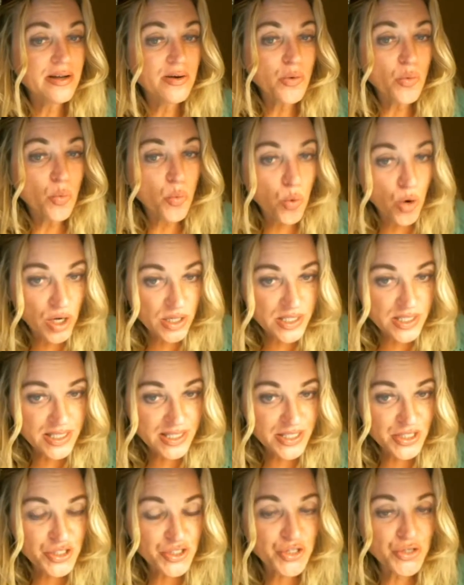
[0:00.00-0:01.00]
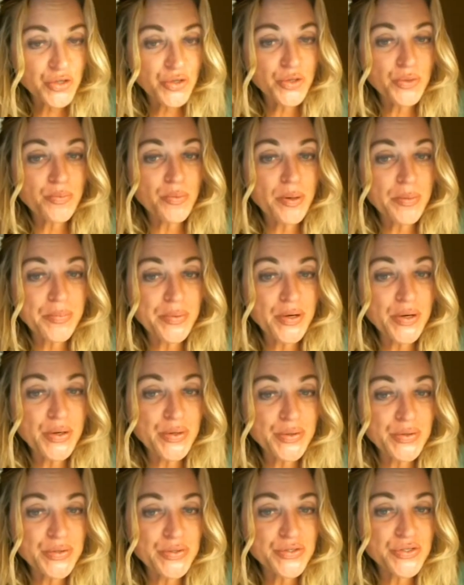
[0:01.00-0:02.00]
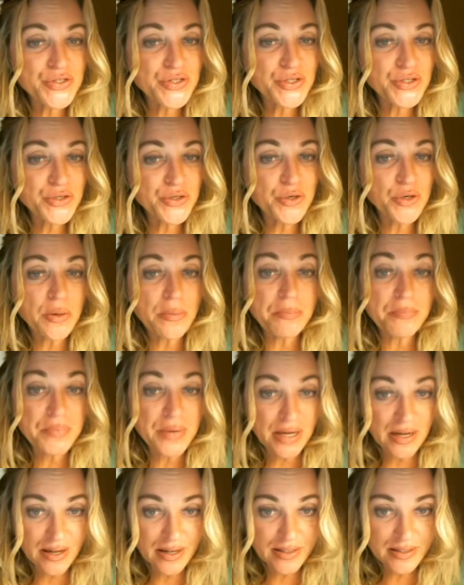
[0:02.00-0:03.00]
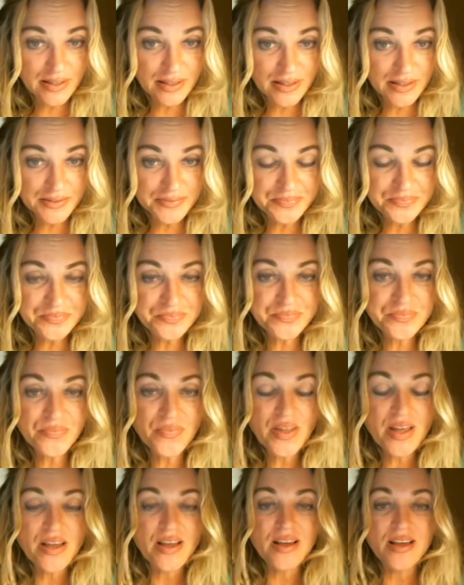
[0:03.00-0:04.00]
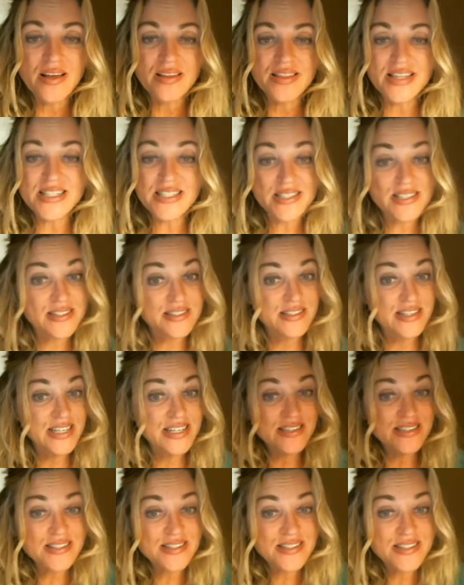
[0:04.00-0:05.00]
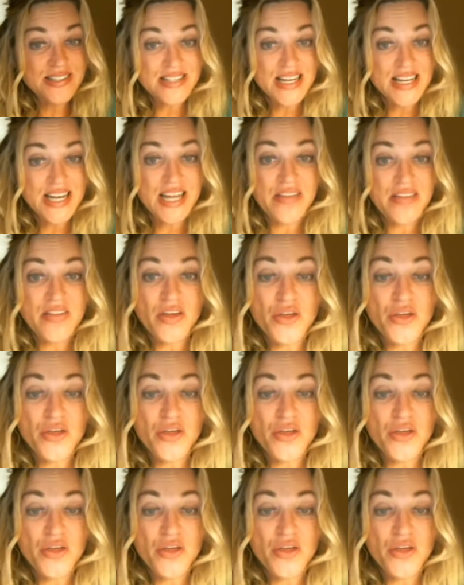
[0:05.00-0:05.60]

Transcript: wanting to propose to your partner, this is the day that